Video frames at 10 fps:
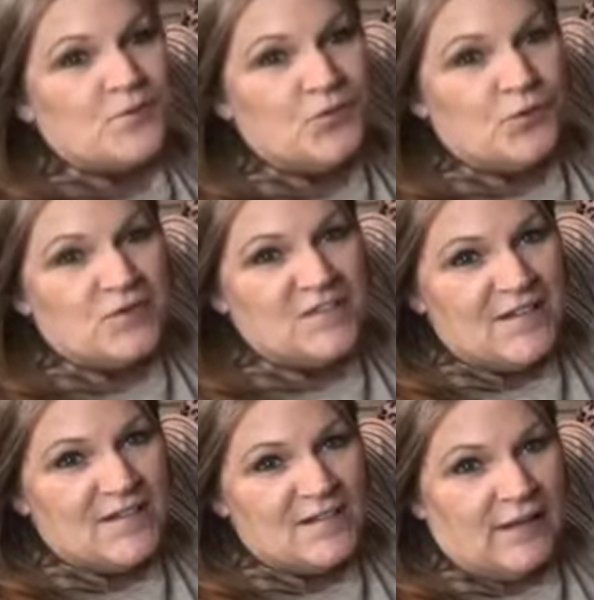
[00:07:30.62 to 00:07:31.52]
to see
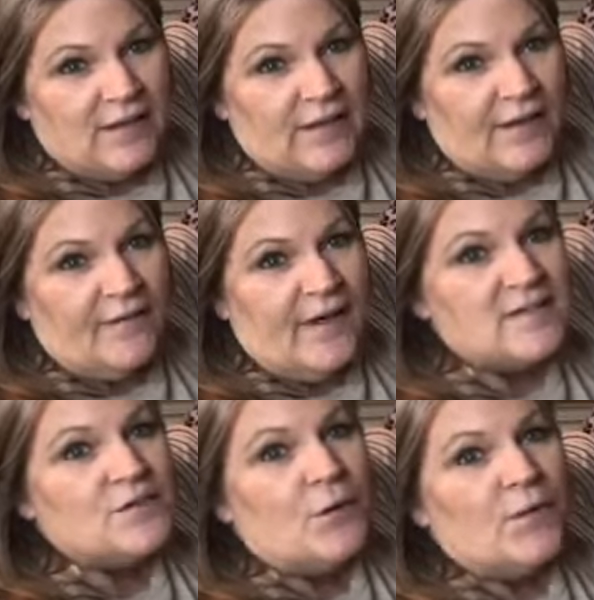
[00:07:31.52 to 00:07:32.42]
the ceiling. Okay,
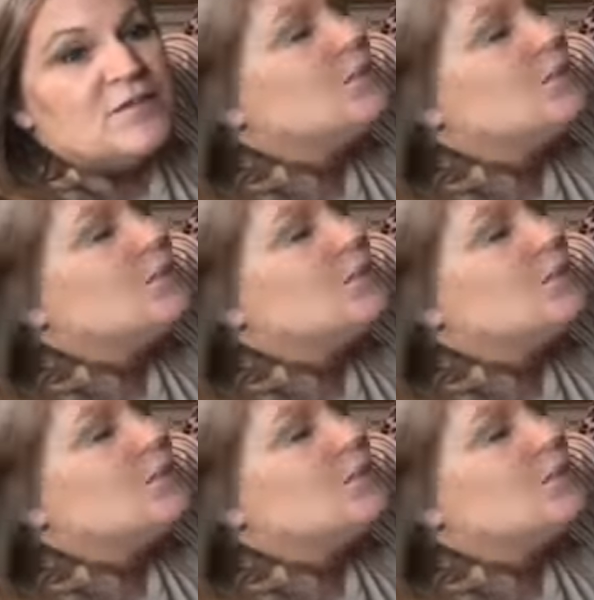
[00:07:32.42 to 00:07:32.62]
so you always